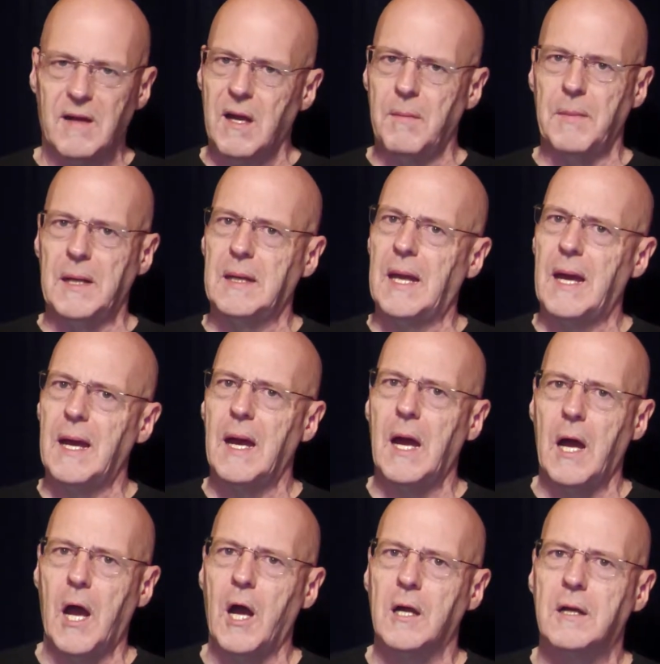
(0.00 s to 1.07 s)
I am
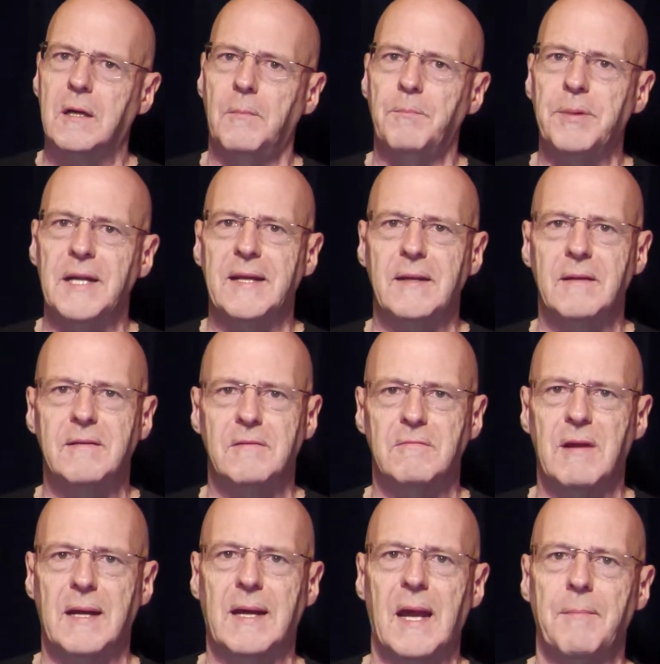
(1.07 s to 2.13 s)
a complete and utter
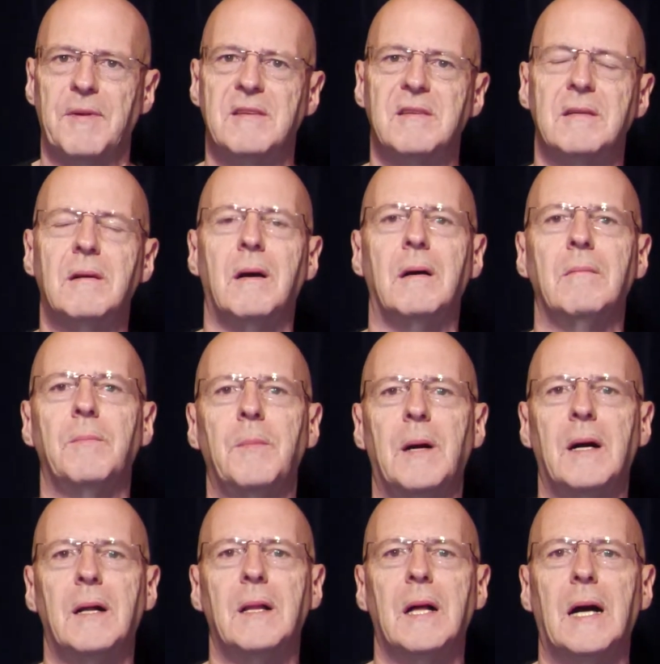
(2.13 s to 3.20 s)
rank amateur. I
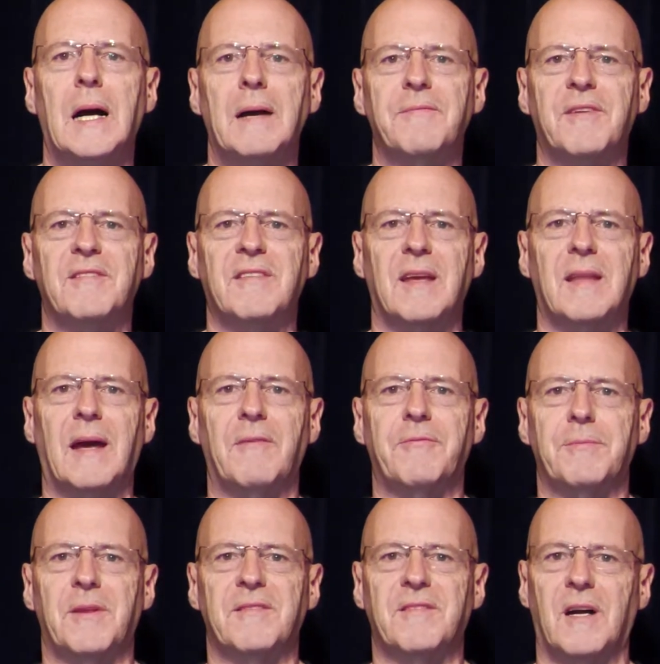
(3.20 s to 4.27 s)
have to say that
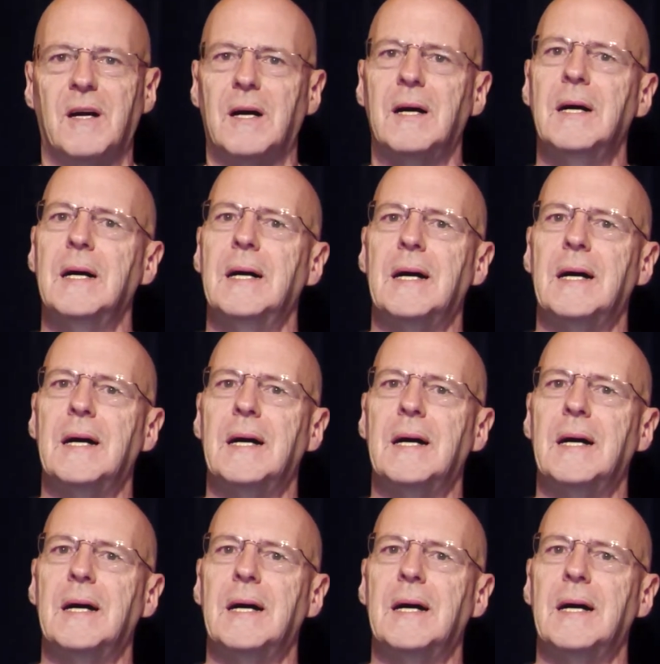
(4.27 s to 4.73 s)
from the start.